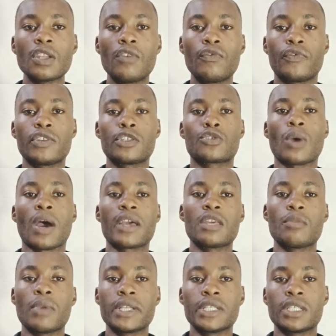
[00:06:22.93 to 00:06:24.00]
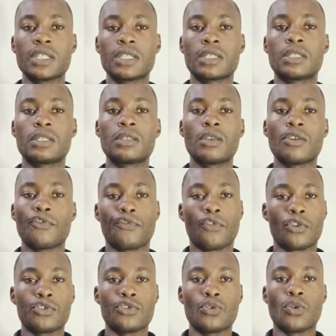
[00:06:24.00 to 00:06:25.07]
visual images
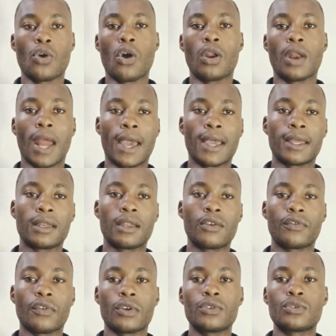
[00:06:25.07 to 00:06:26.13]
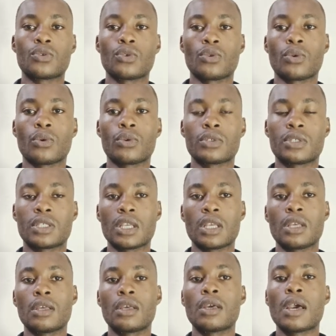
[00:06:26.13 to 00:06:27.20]
for you online, for you to
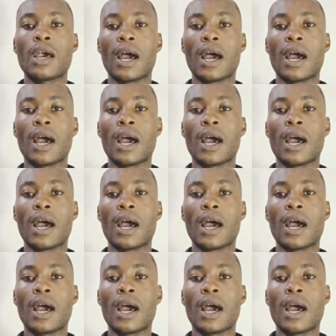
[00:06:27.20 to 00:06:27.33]
see,